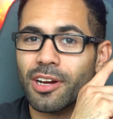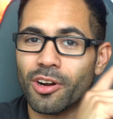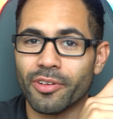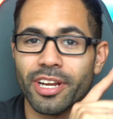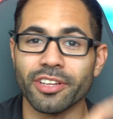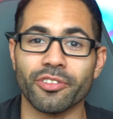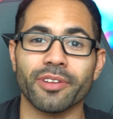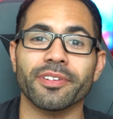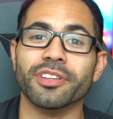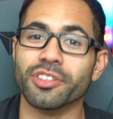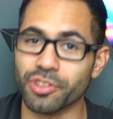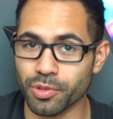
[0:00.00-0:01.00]
over a
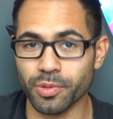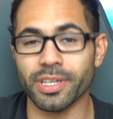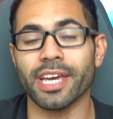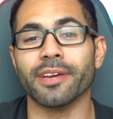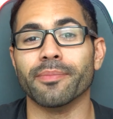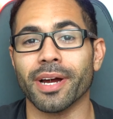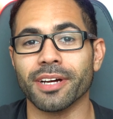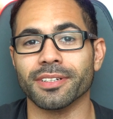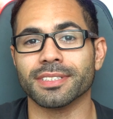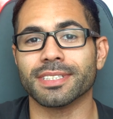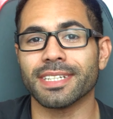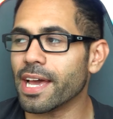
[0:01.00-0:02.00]
driven 2k miles